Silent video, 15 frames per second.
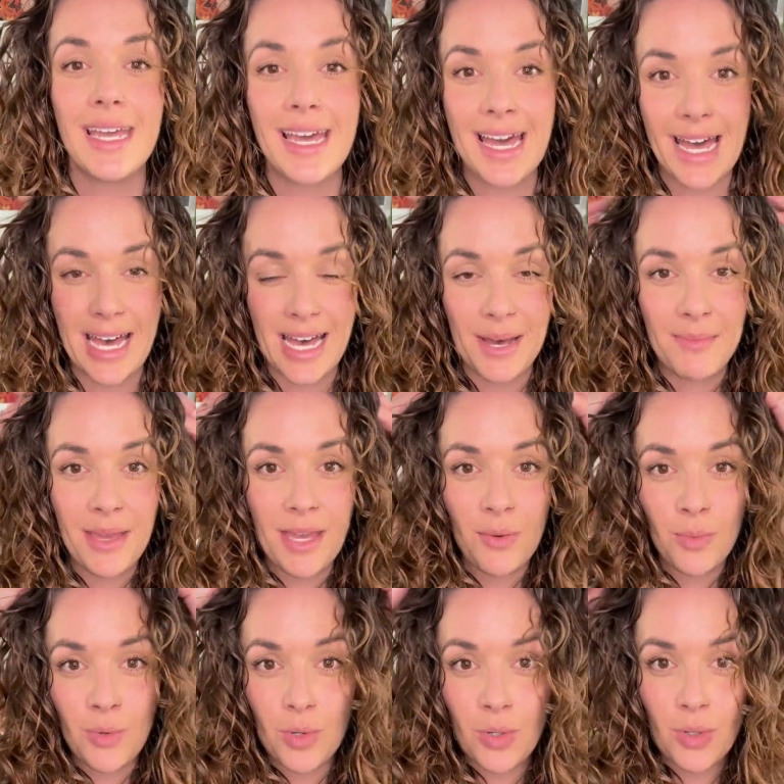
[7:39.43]
It
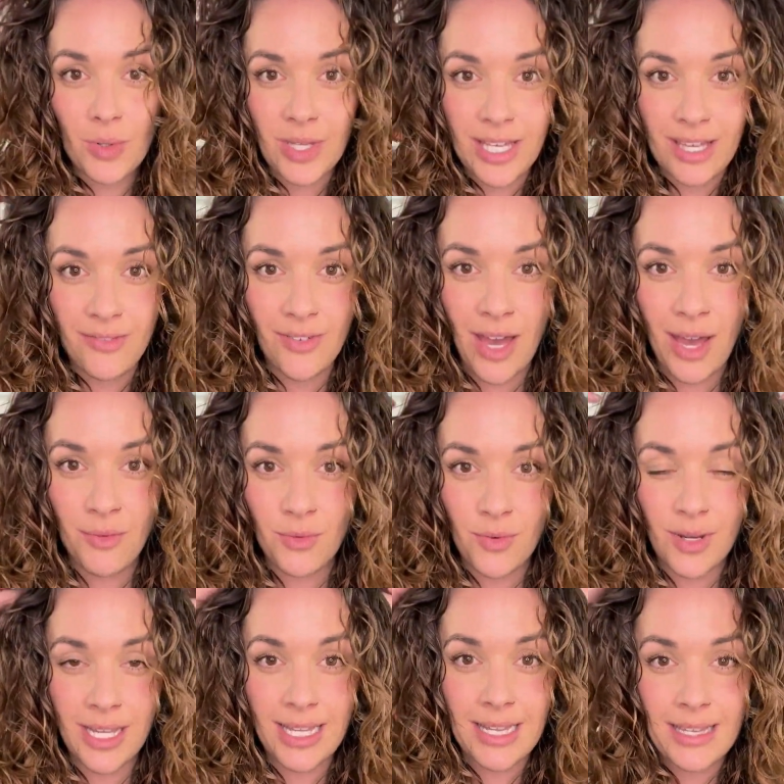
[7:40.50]
will give a
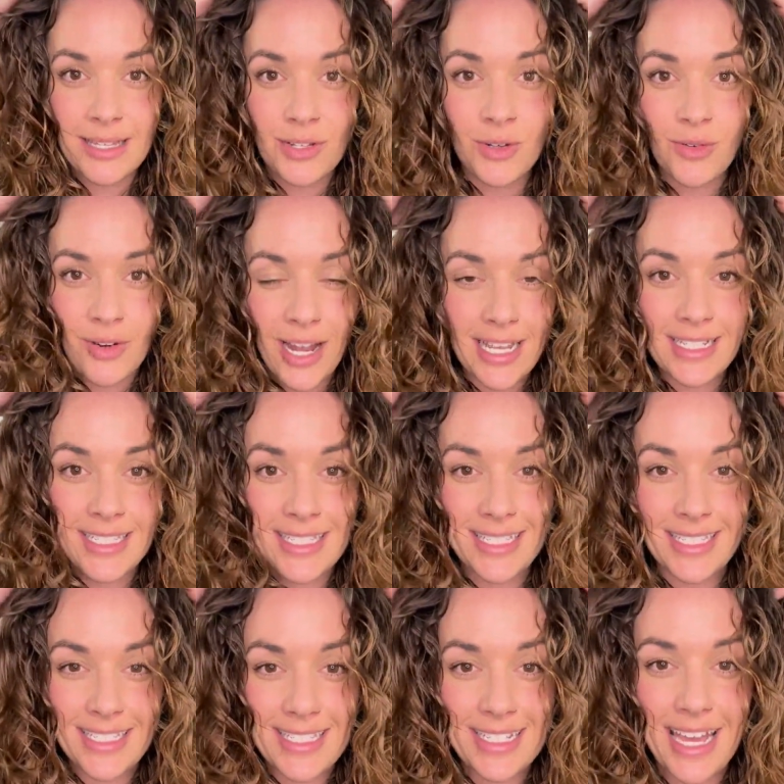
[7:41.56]
real great
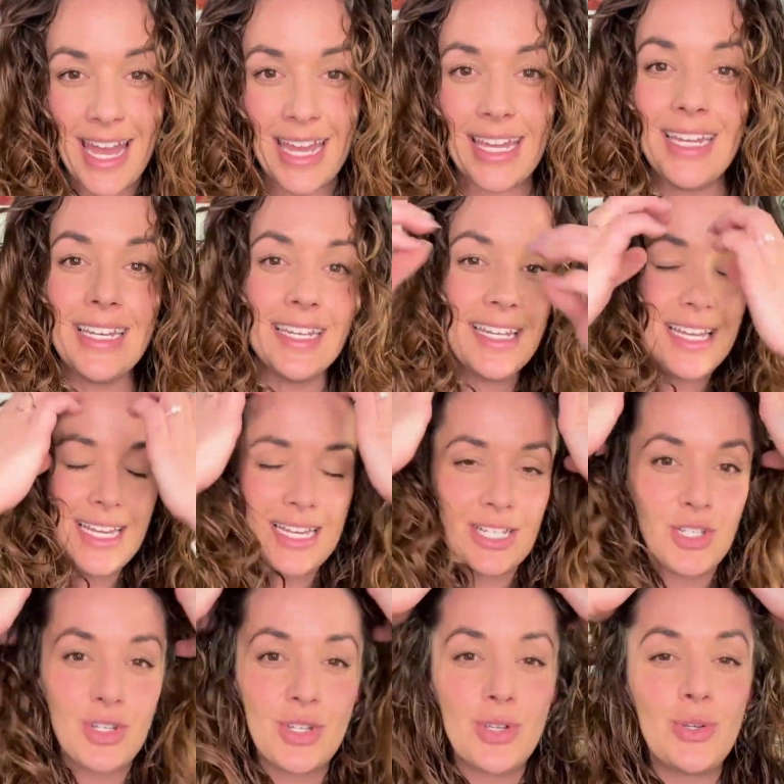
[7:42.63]
sustain
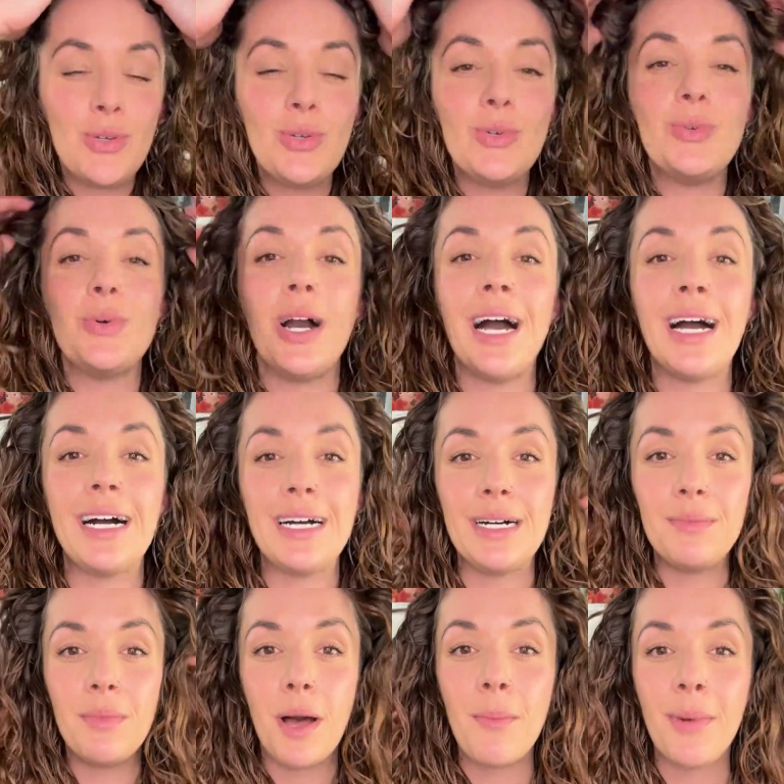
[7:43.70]
to
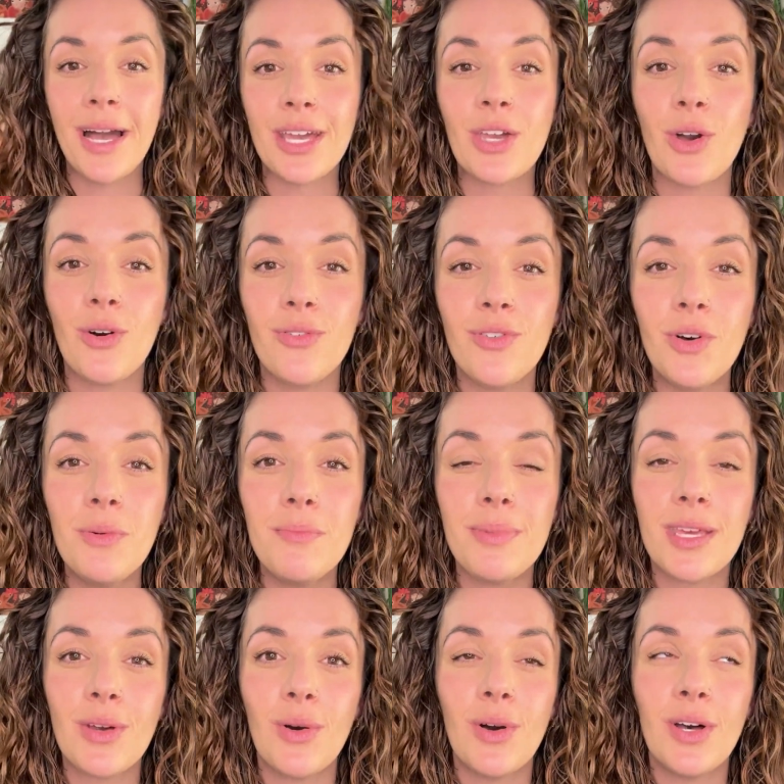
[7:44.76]
my curl form
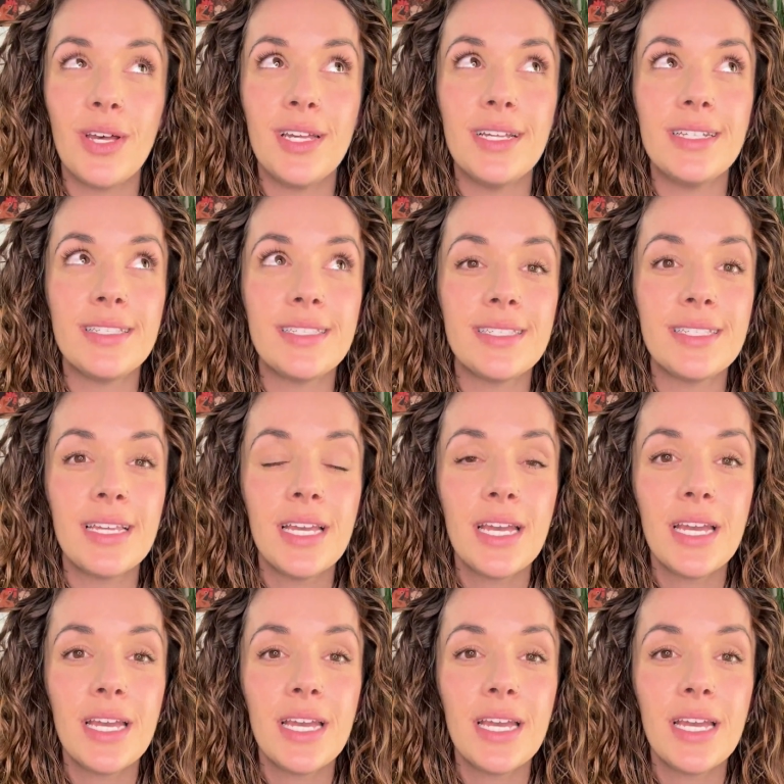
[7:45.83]
because